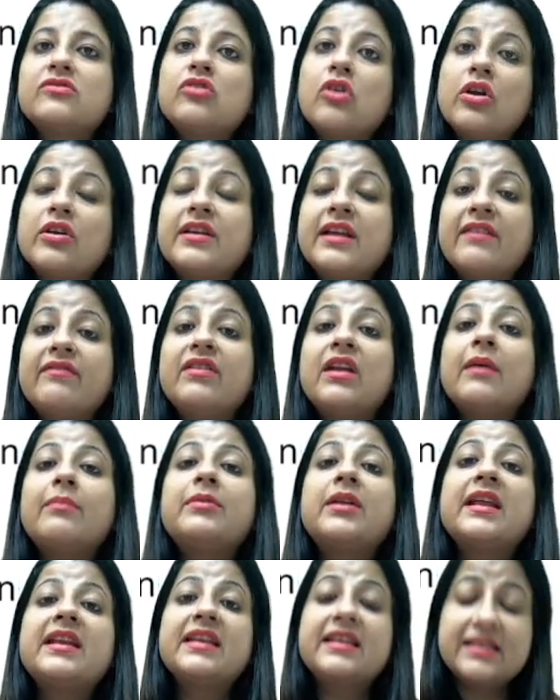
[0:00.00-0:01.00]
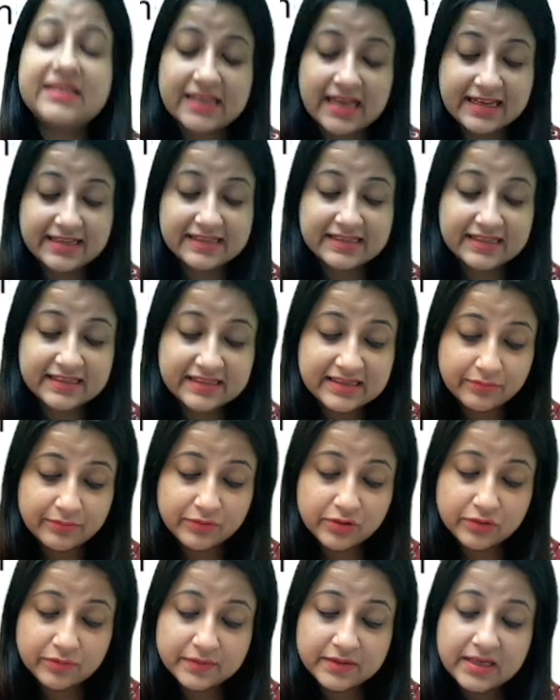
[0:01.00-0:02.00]
not developed any signs and
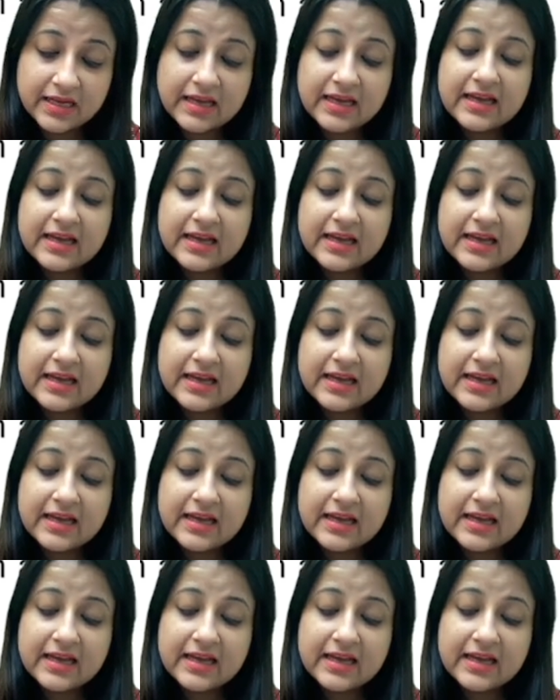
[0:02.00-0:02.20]
symptoms.